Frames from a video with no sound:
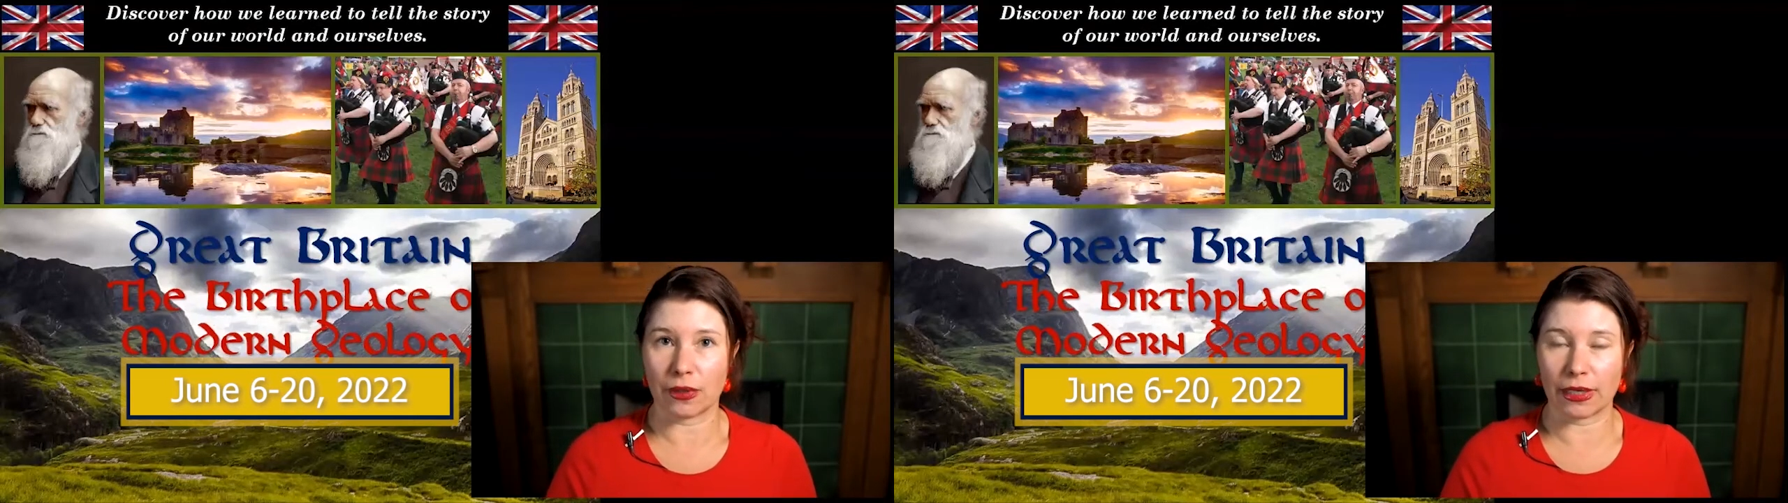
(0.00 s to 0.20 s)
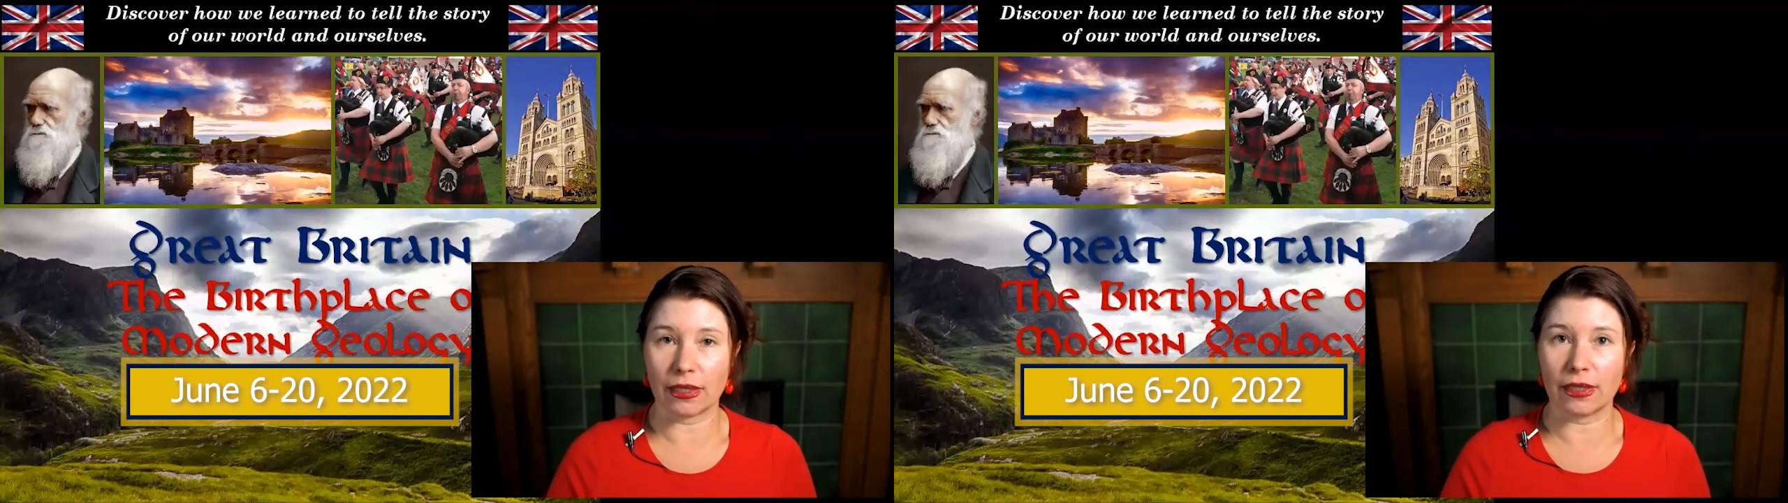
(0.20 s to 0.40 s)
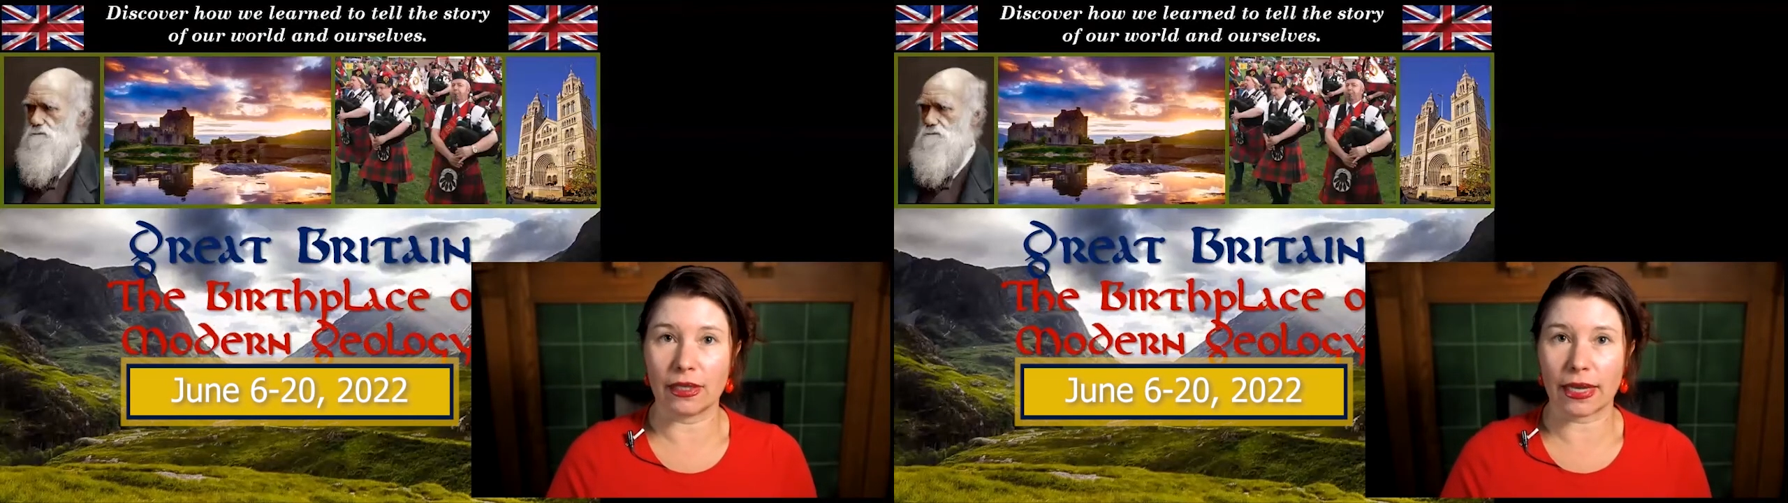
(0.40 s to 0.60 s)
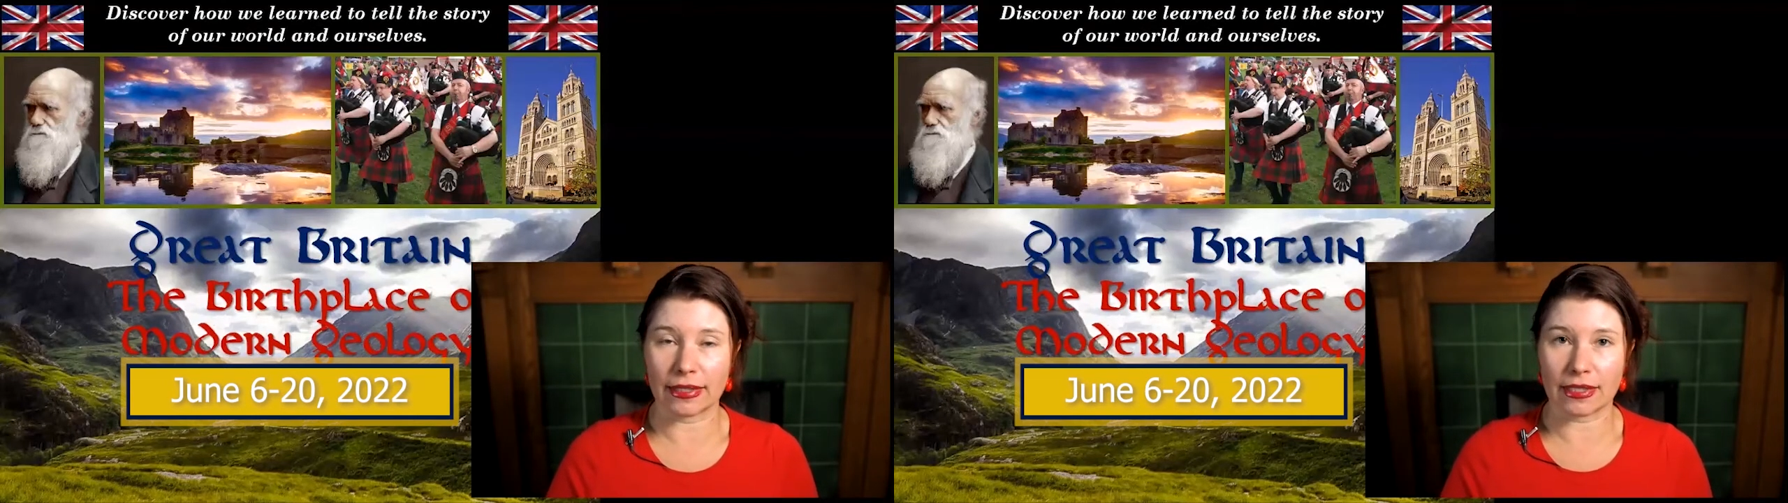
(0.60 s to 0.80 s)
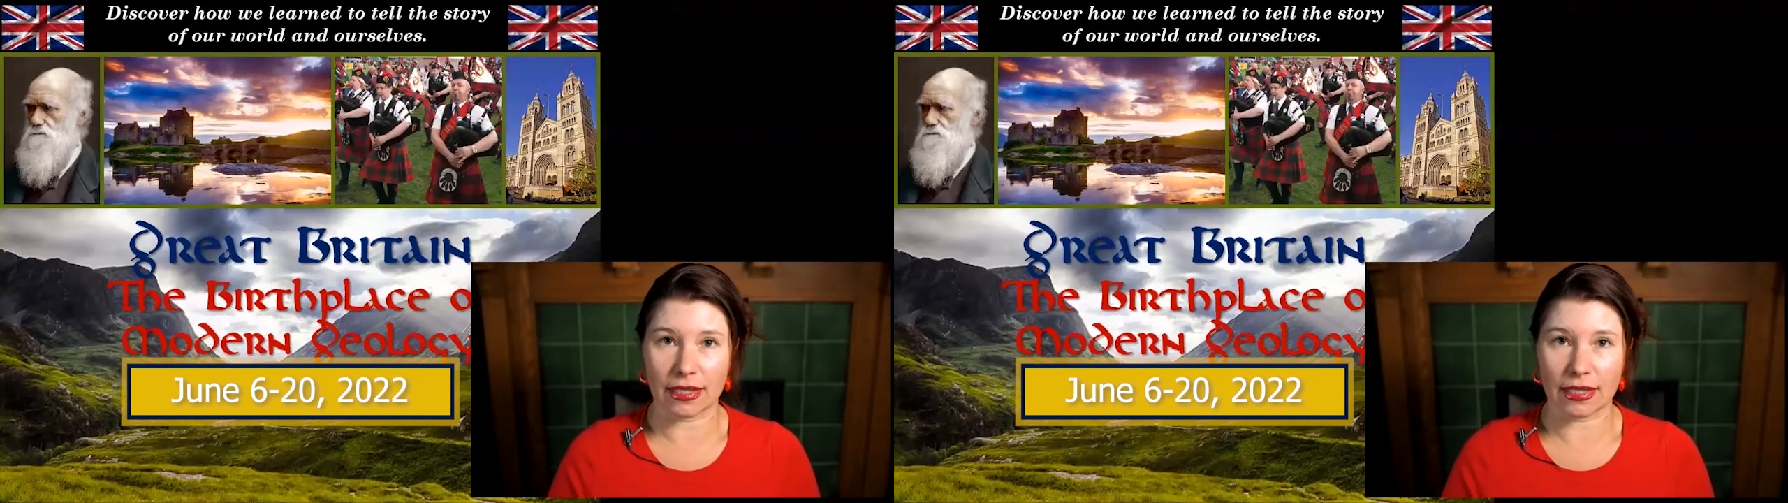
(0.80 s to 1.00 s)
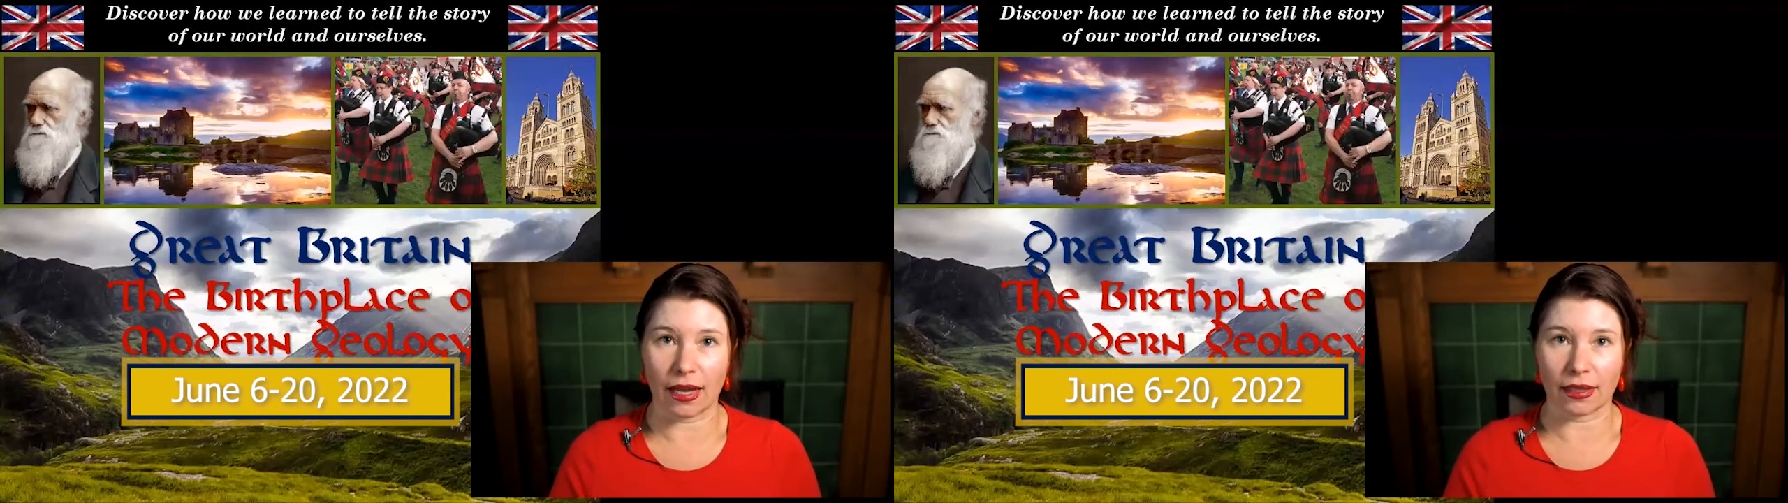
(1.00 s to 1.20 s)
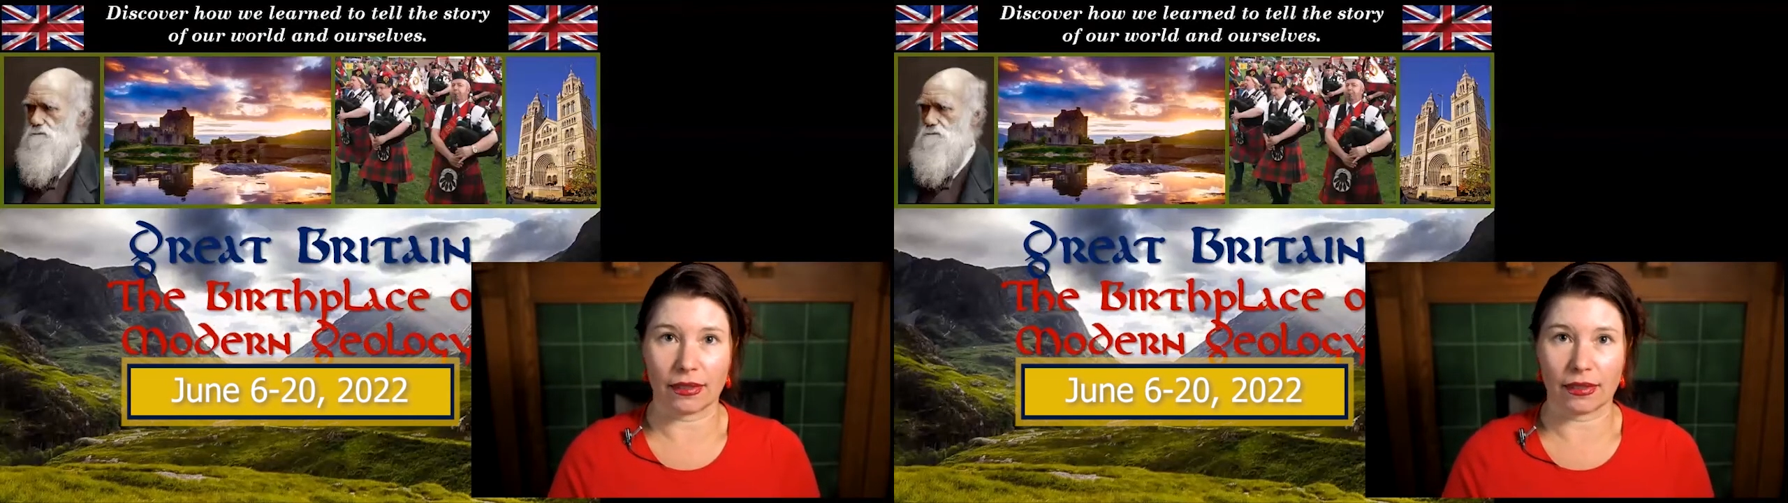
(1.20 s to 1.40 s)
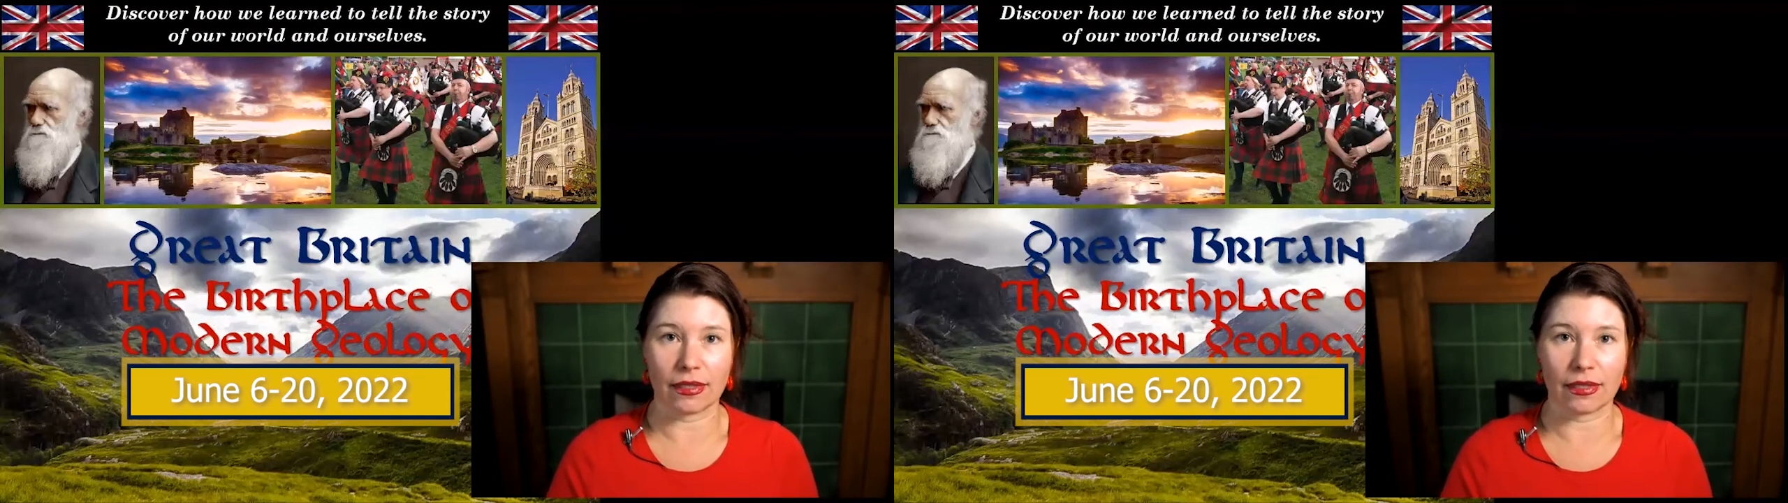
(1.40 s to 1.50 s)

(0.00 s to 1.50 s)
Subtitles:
England and Scotland,